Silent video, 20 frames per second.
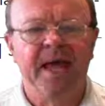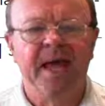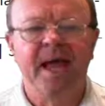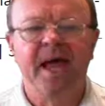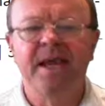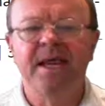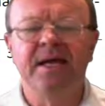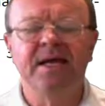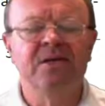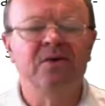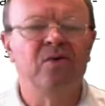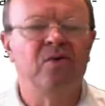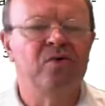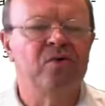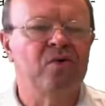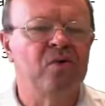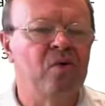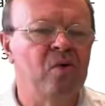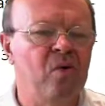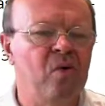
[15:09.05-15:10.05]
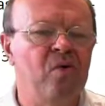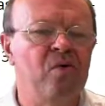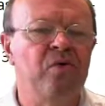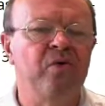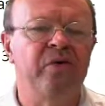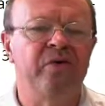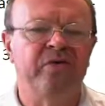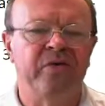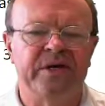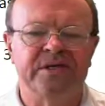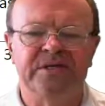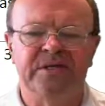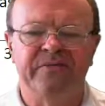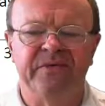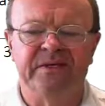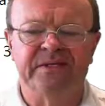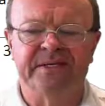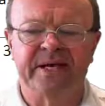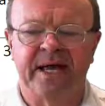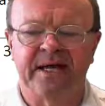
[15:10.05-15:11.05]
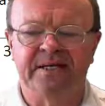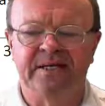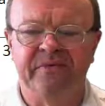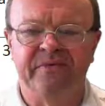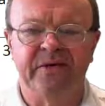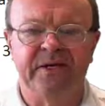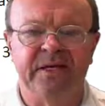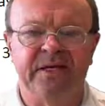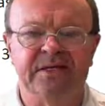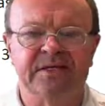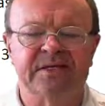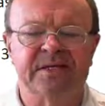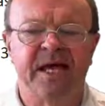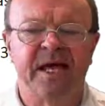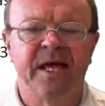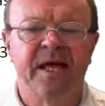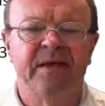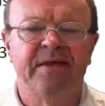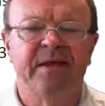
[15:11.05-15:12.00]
and ignore all the rest of its activities